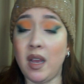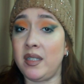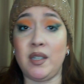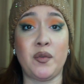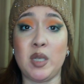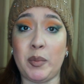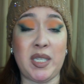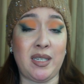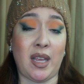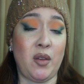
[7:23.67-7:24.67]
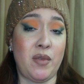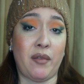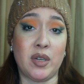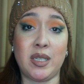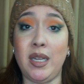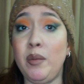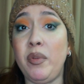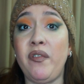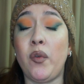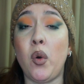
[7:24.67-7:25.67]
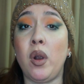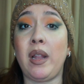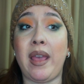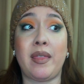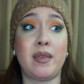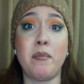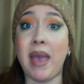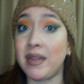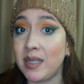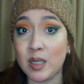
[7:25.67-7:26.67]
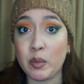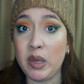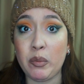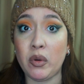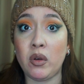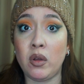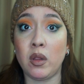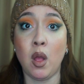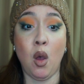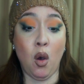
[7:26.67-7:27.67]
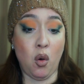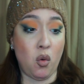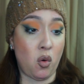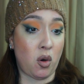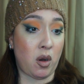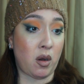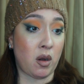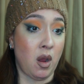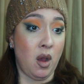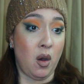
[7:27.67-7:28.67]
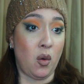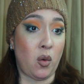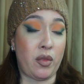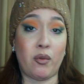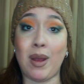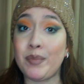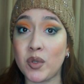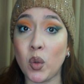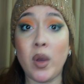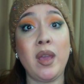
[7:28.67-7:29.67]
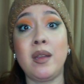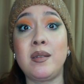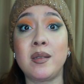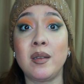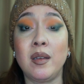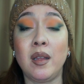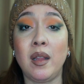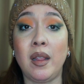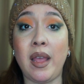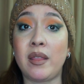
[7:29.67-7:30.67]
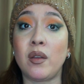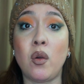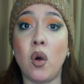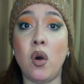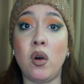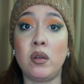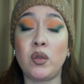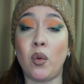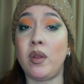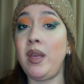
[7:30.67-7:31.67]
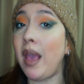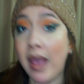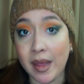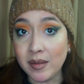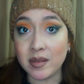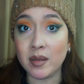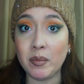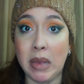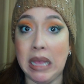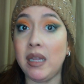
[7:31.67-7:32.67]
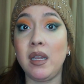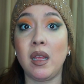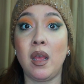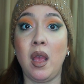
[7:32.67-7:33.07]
different species that you've never seen before, like the mantis people, or the reptoids, like they're called, or the ant men.